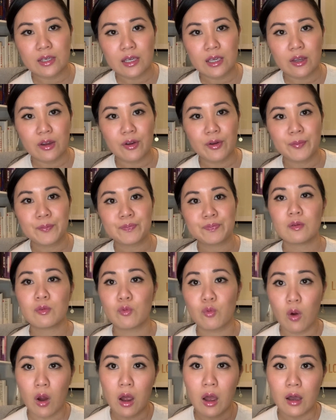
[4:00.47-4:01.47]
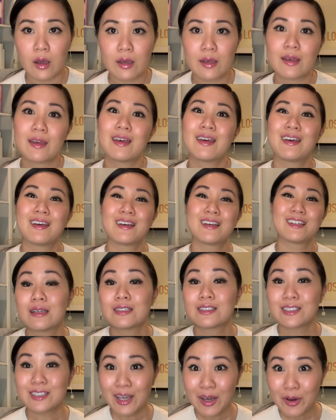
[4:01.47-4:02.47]
here. Wrong.
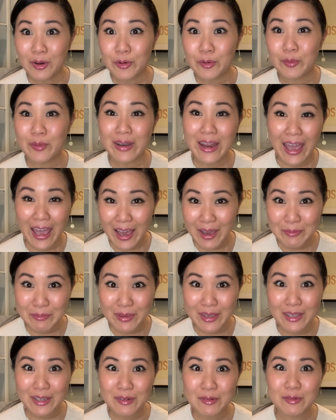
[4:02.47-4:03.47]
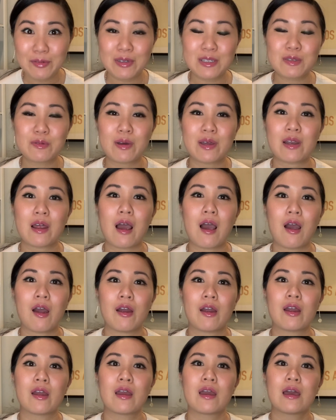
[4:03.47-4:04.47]
So what happened was when
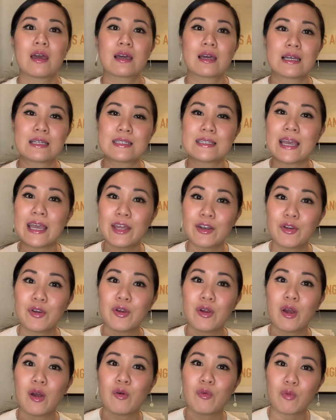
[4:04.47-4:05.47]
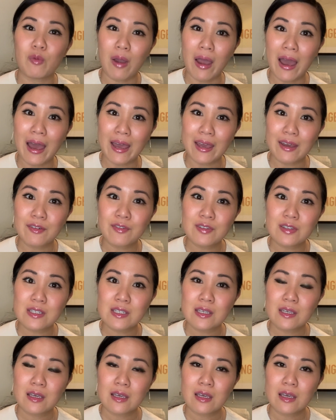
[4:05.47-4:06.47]
our container arrived
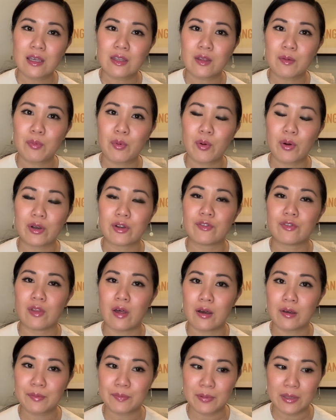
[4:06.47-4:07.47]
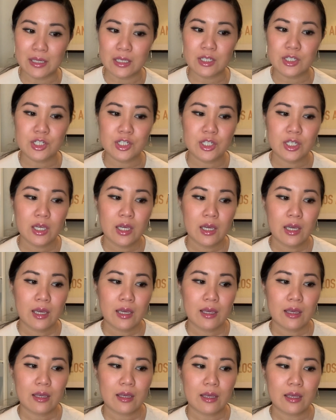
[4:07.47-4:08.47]
in the port of Long Beach,
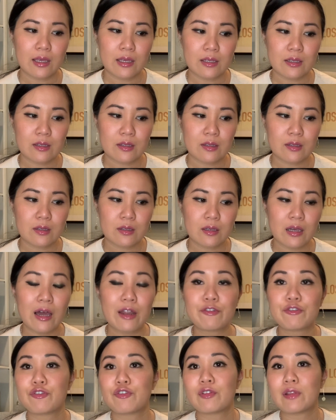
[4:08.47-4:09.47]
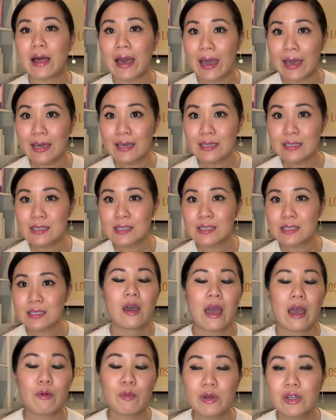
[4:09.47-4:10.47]
it got flagged.
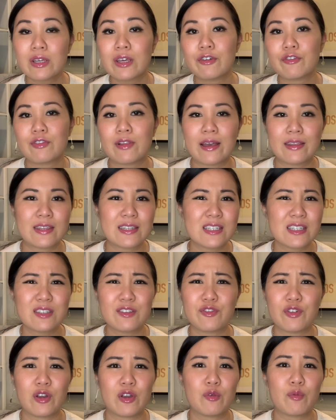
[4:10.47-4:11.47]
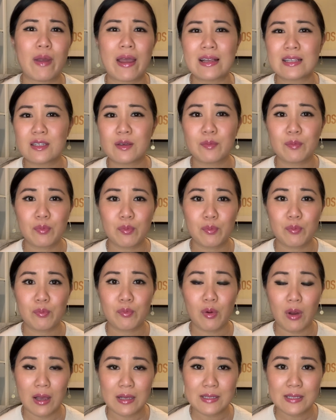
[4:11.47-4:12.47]
And when you get flagged, this is a very random
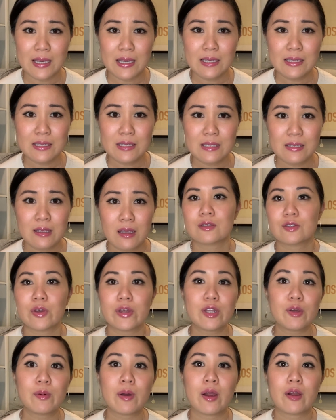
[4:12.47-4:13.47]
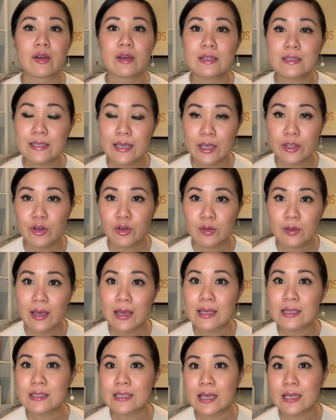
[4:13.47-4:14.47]
process. So anyway, our container
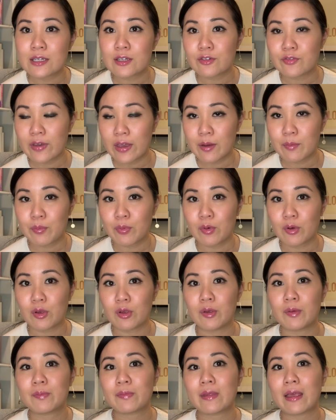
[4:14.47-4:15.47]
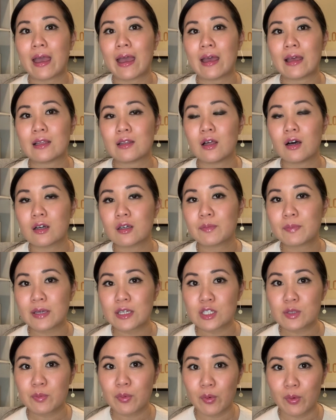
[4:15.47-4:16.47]
lands end of April at Long
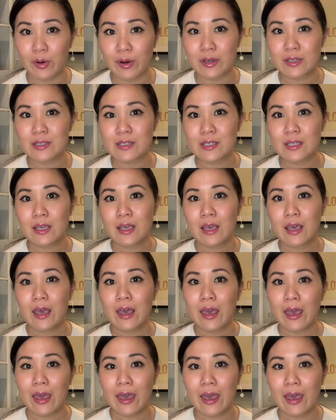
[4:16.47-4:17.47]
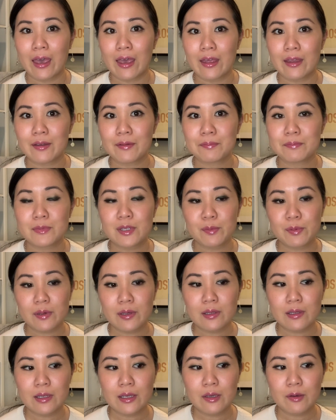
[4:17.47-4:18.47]
Beach Port. And
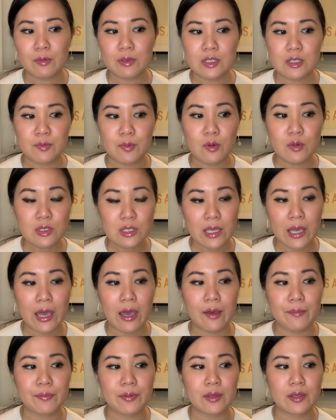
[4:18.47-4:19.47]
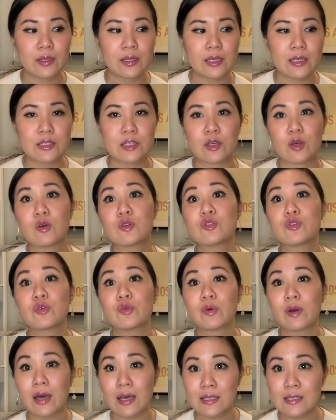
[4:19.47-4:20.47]
typically what's supposed to happen is it goes
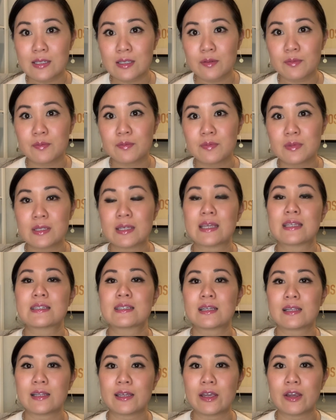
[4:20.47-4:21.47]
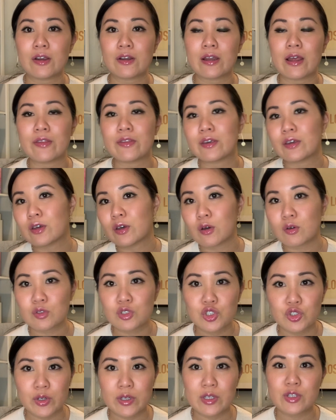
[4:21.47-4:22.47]
through customs, gets cleared, and then goes
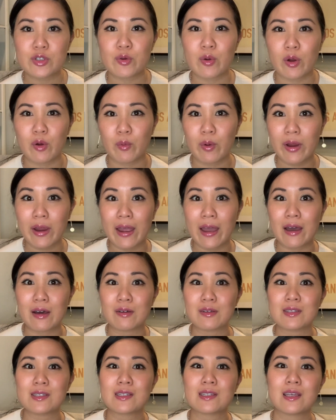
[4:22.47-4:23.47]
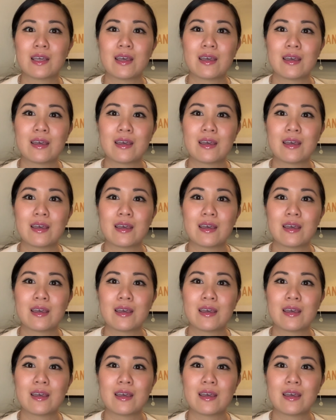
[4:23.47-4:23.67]
straight to our warehouse.